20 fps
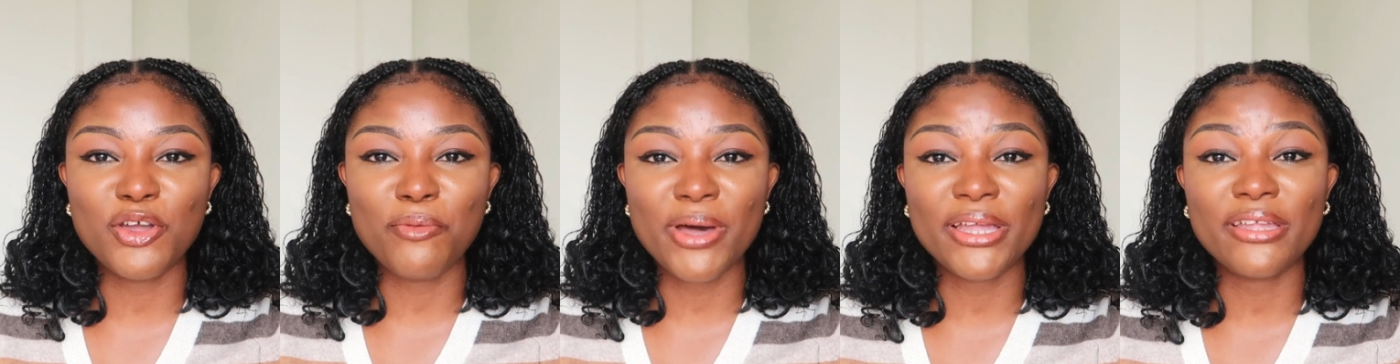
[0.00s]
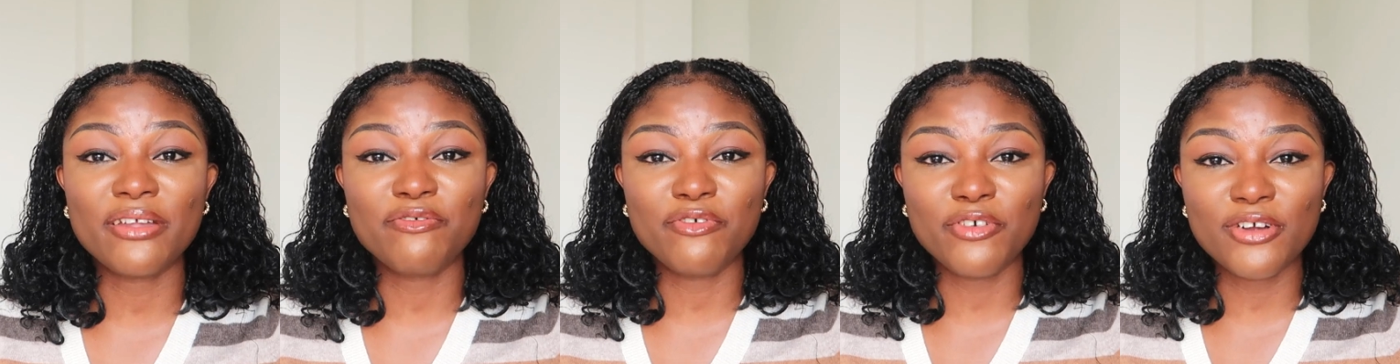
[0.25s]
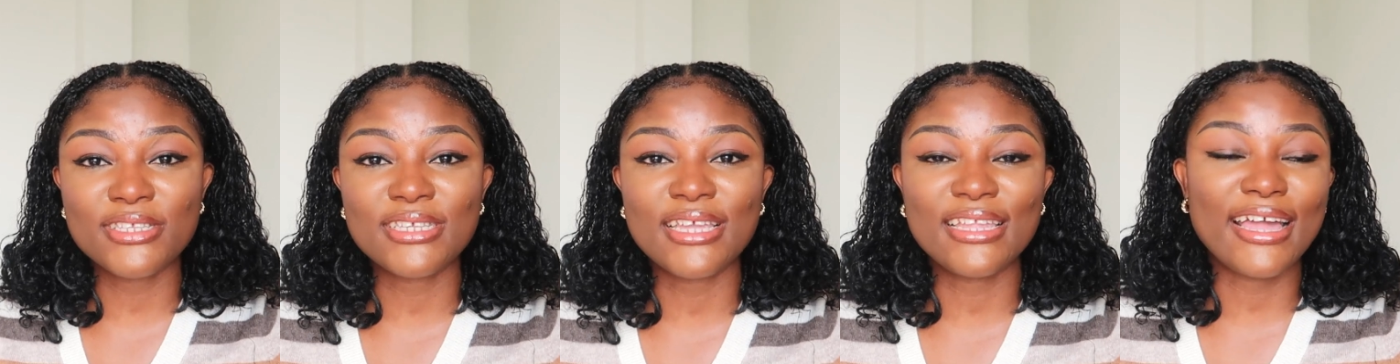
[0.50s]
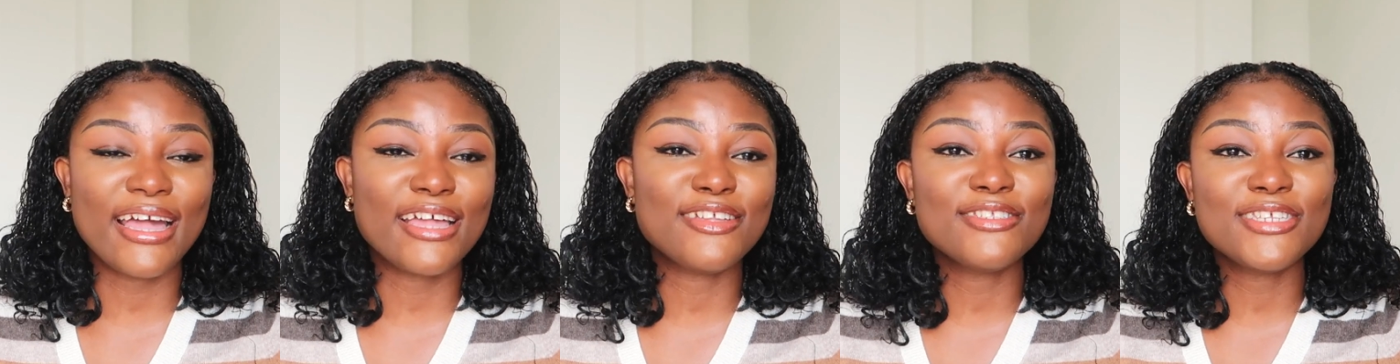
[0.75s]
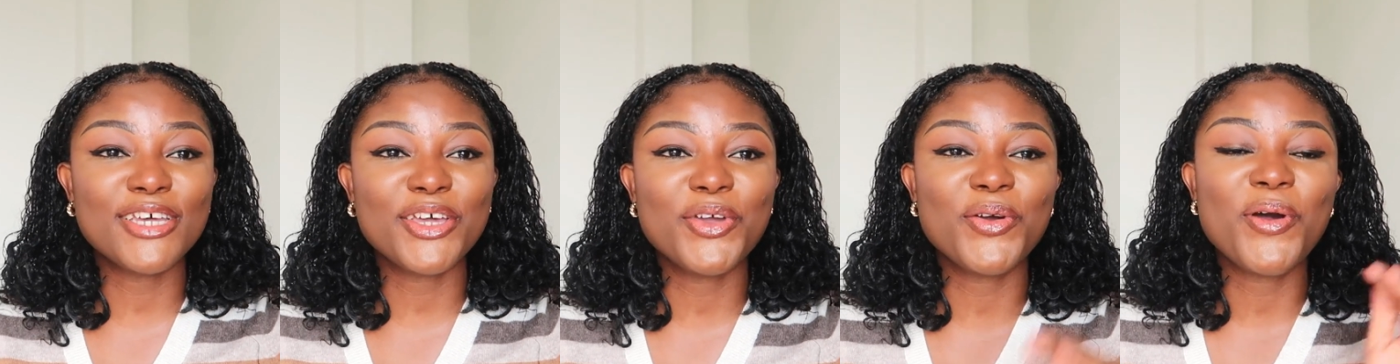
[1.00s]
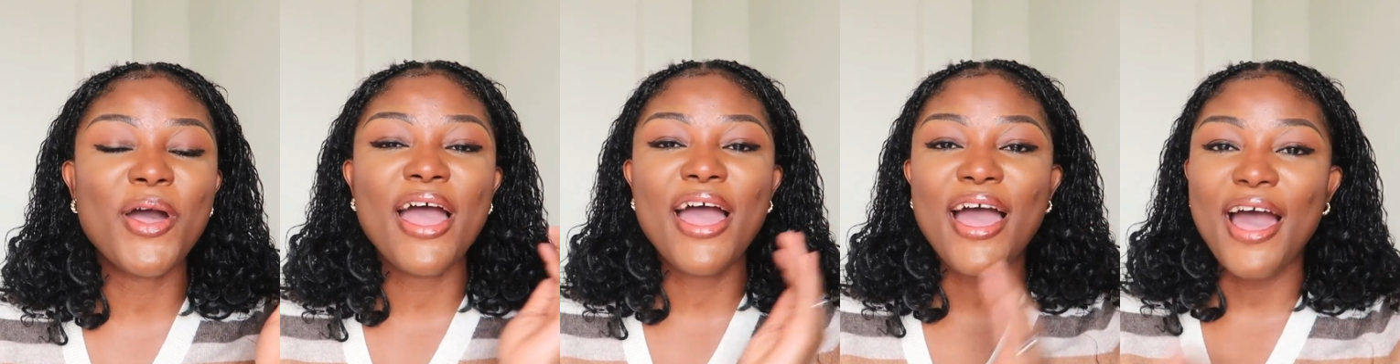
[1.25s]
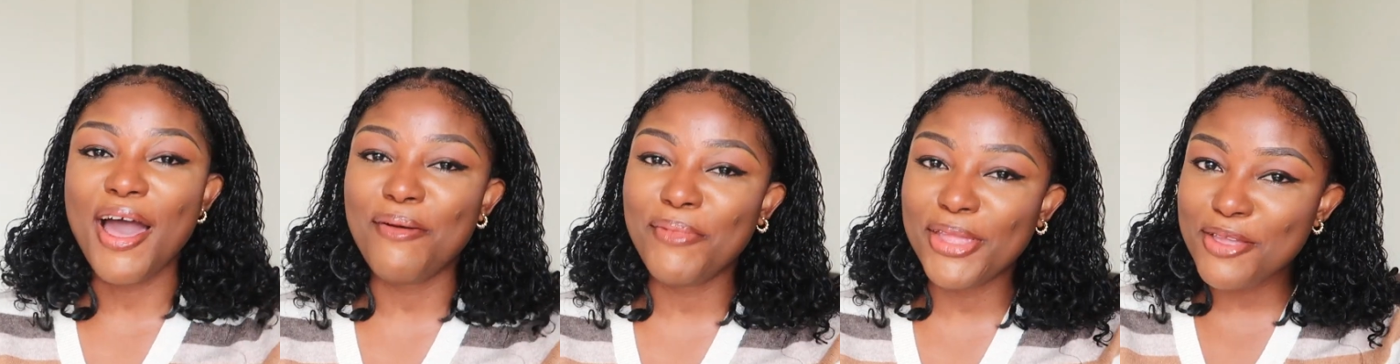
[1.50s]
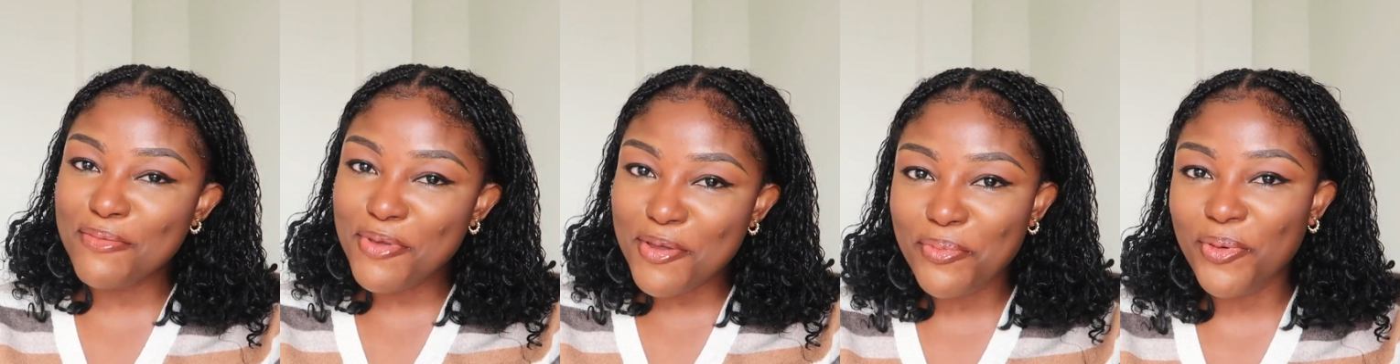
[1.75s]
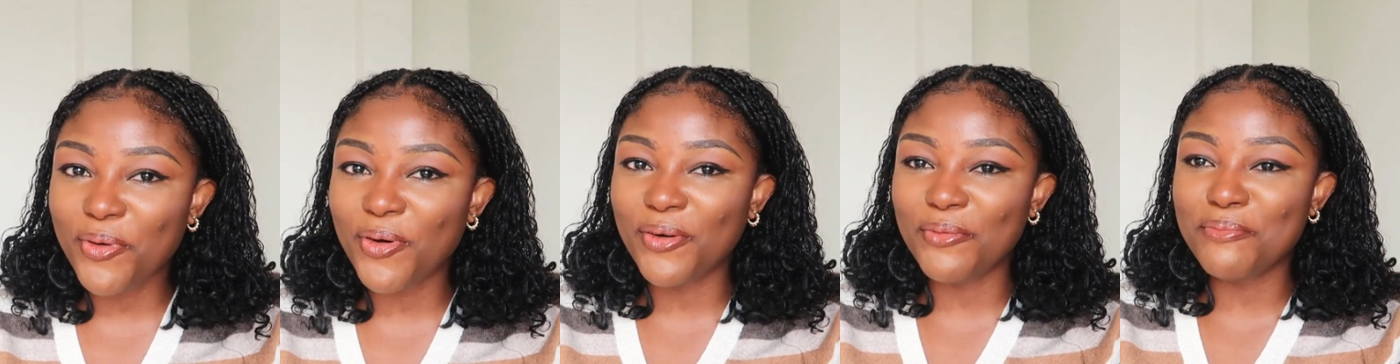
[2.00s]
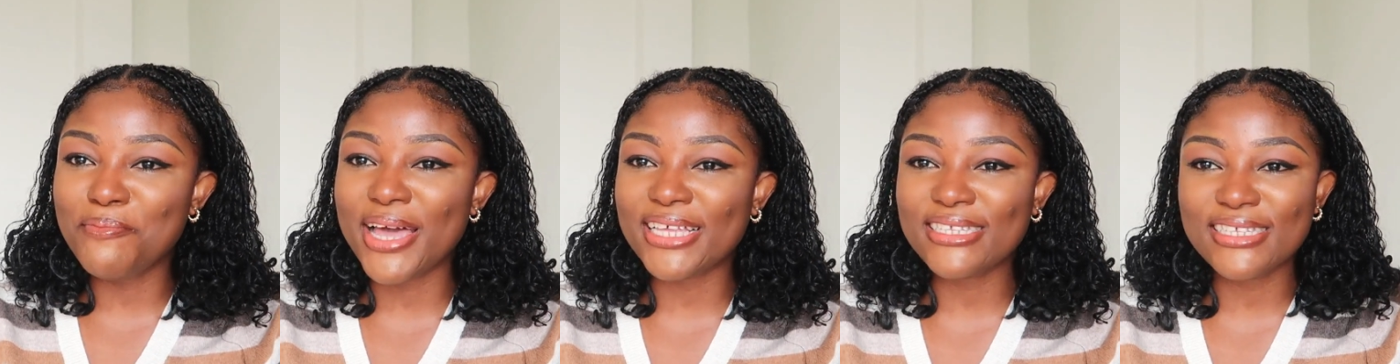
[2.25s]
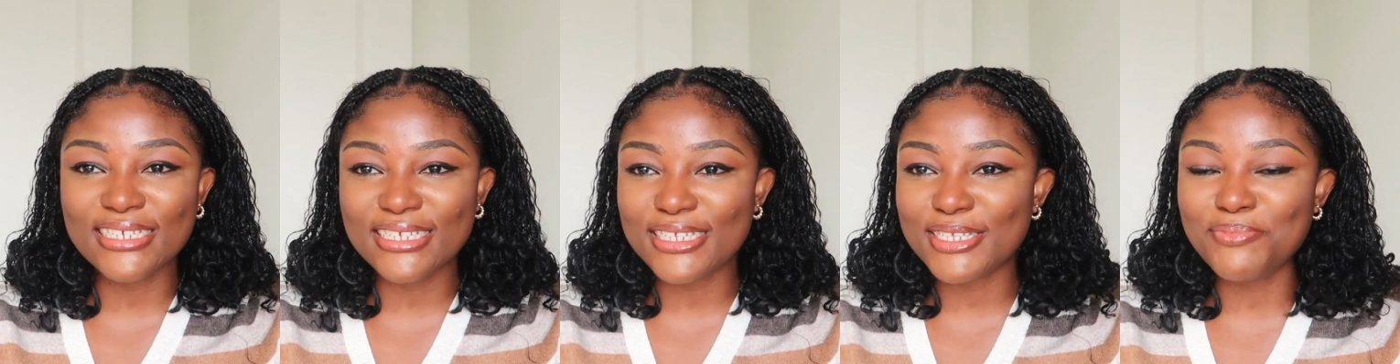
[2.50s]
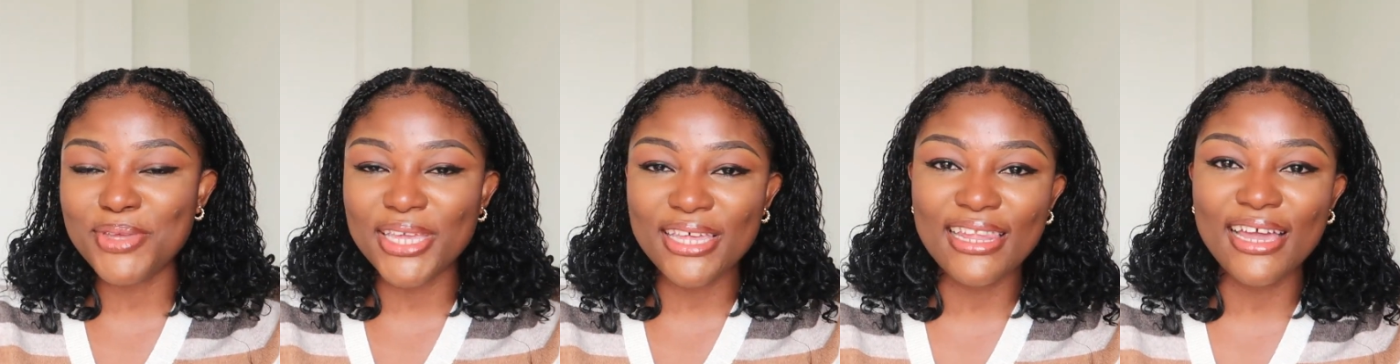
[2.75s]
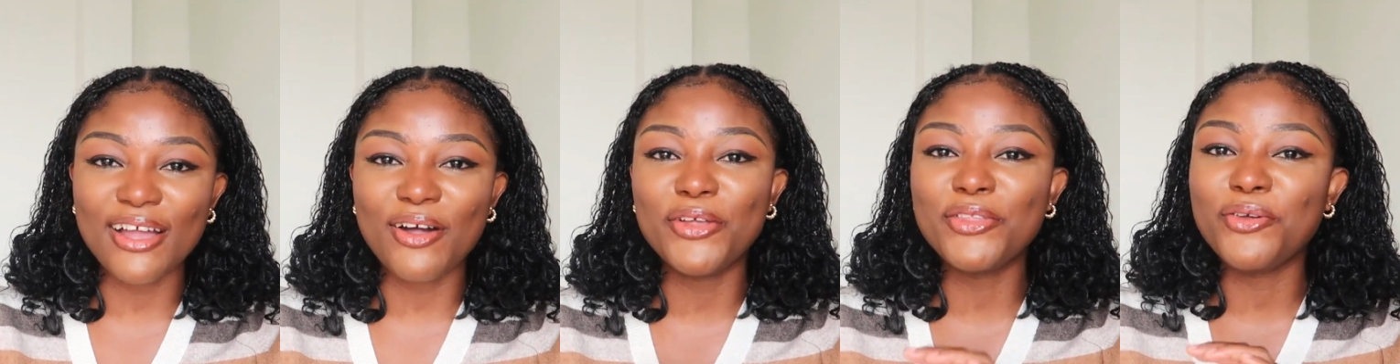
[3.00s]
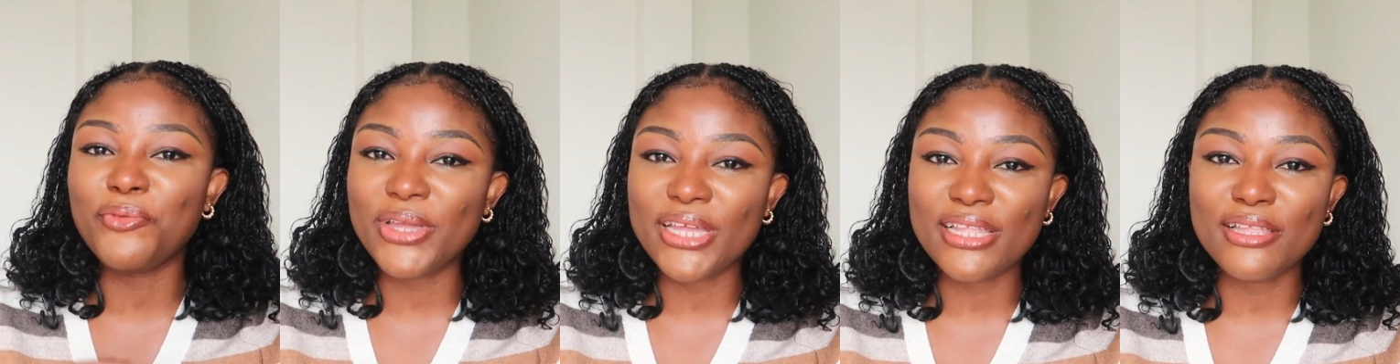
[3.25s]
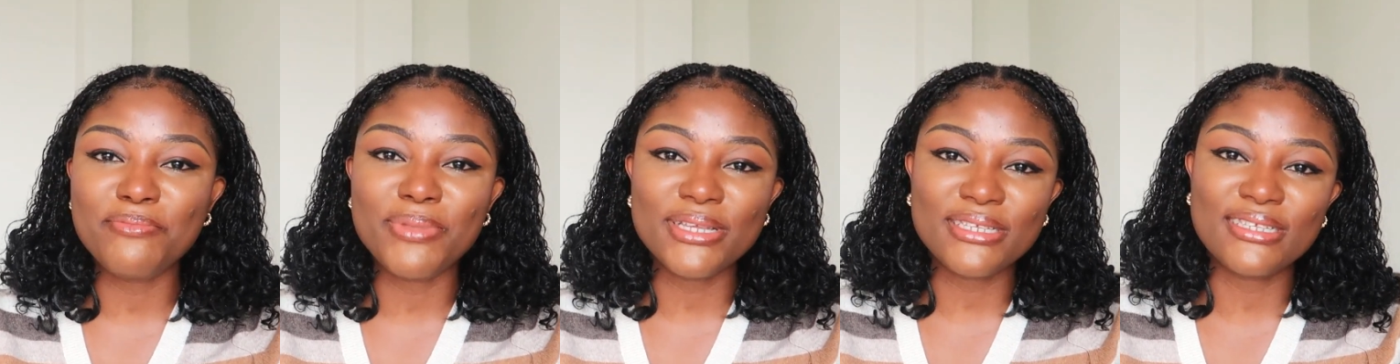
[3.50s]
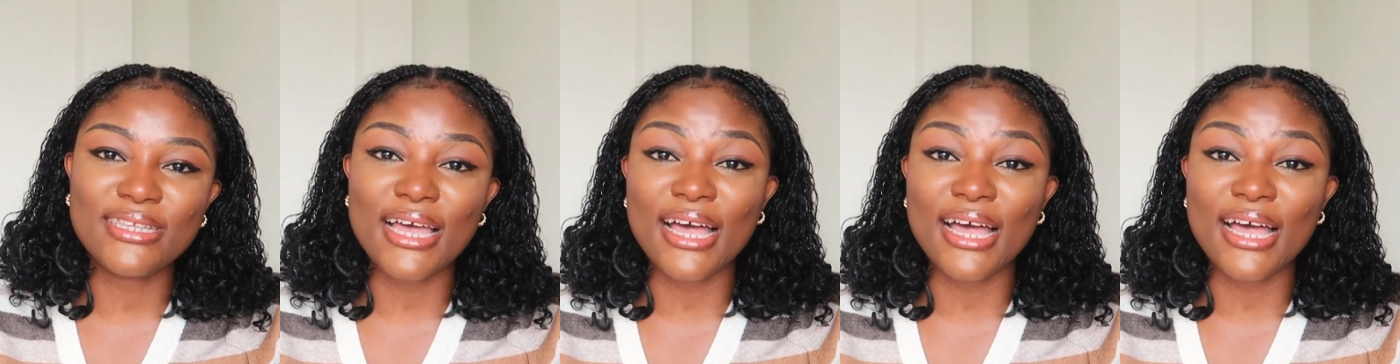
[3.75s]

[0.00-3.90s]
your mind at first. And I cannot tell you how many people messages me like on a weekly basis